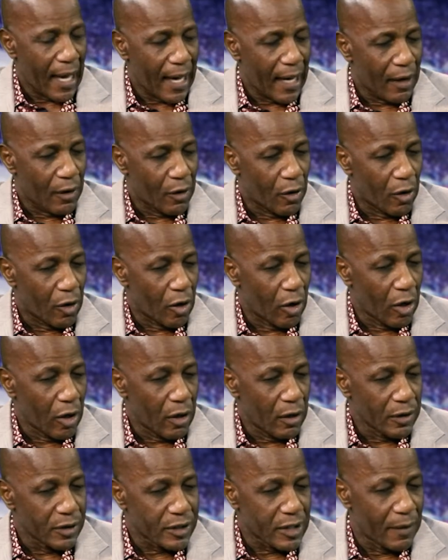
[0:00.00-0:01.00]
Or
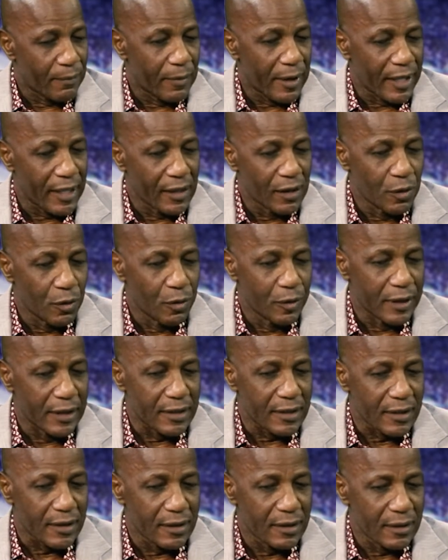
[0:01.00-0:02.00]
somebody who
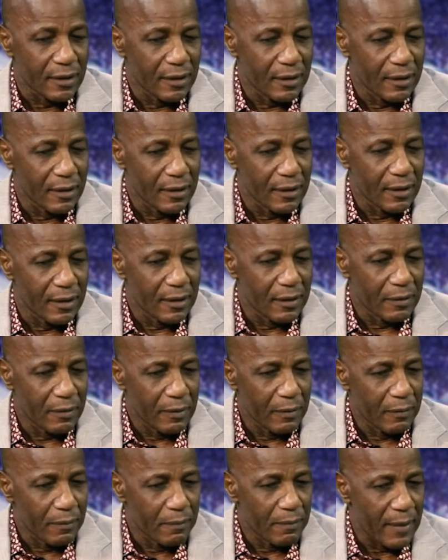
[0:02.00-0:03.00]
is
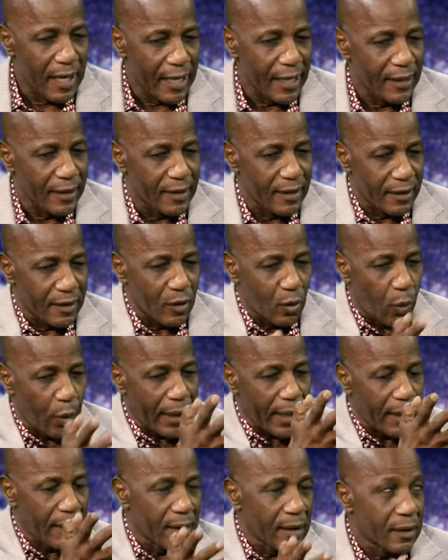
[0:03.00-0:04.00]
making a
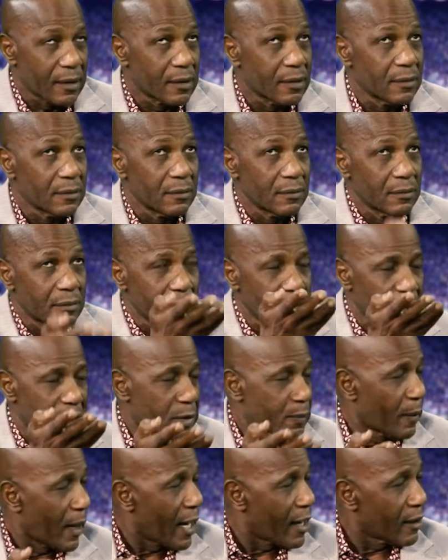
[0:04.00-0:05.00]
quick
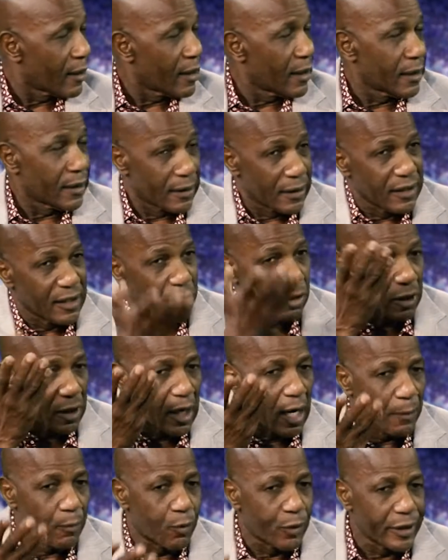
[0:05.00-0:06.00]

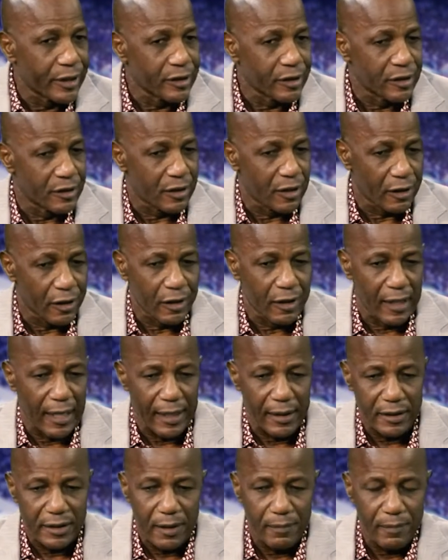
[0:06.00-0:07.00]
upward turn,
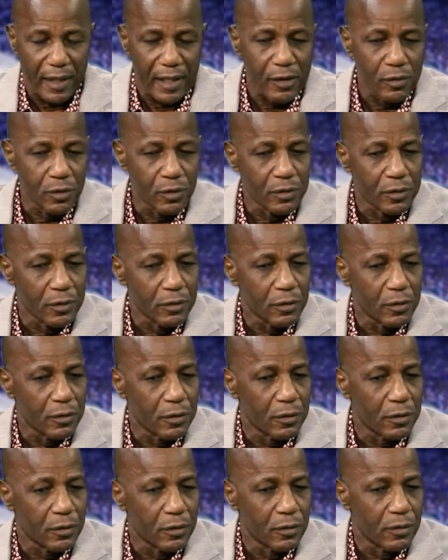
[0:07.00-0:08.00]
like somebody
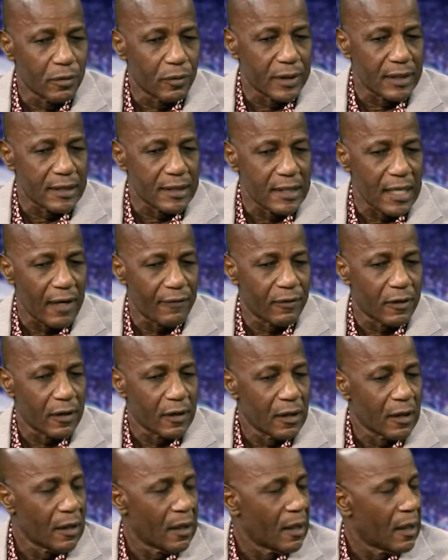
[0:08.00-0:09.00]
who was never
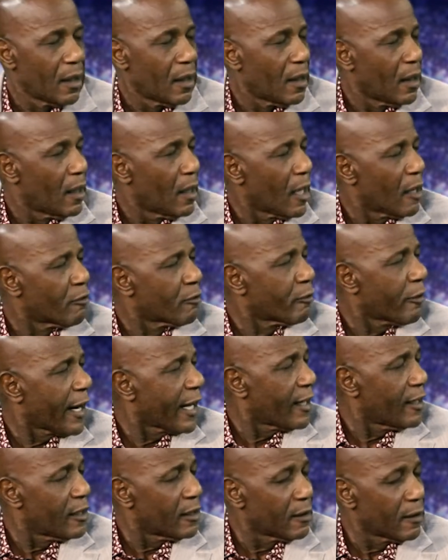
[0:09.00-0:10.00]
a
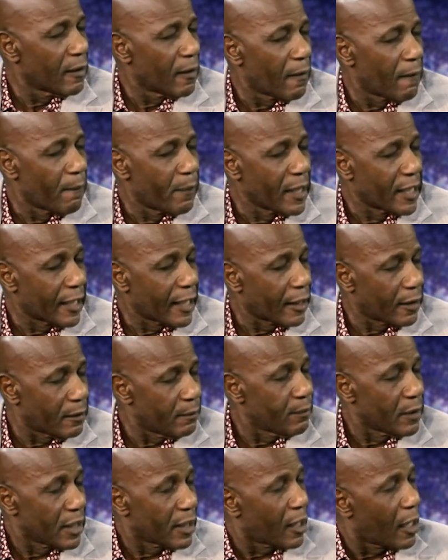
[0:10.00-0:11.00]
regular
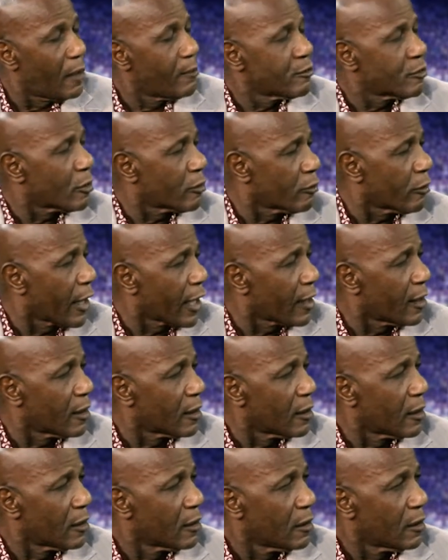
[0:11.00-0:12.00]
becomes a
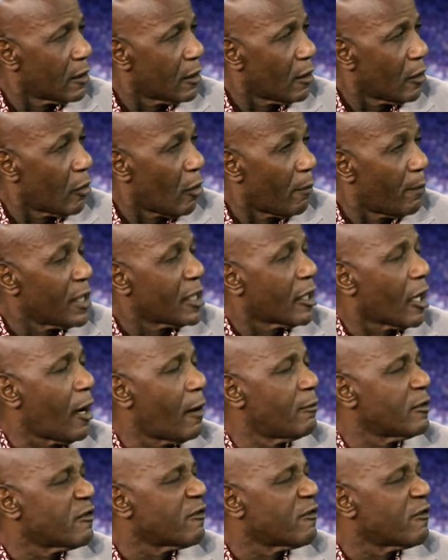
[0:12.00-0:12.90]
regular or becomes